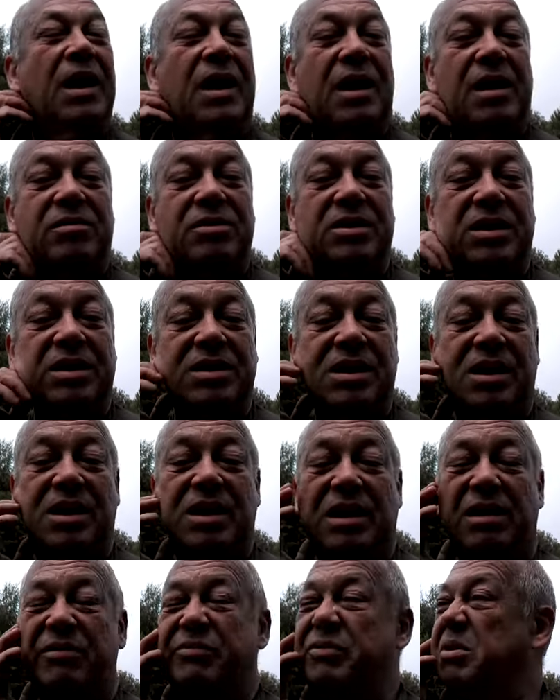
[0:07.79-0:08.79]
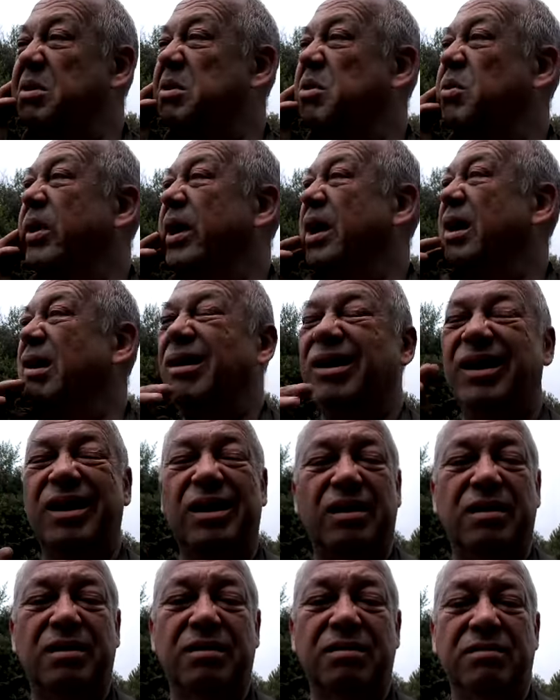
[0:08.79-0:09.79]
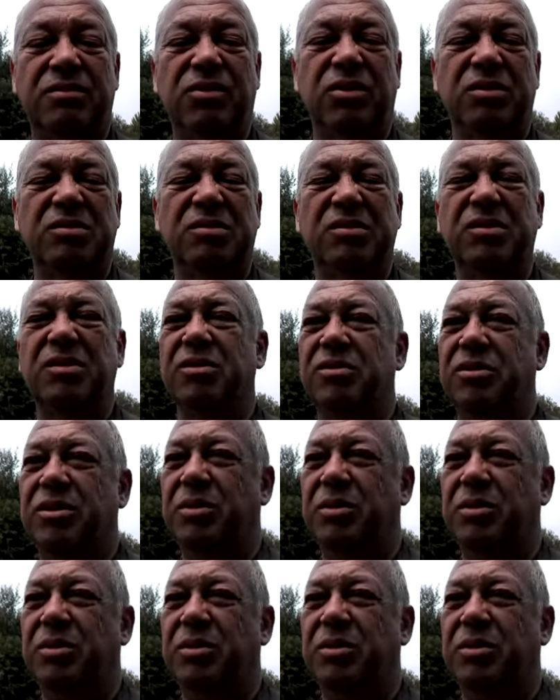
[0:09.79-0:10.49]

I was just uh, out for a quick hike, not not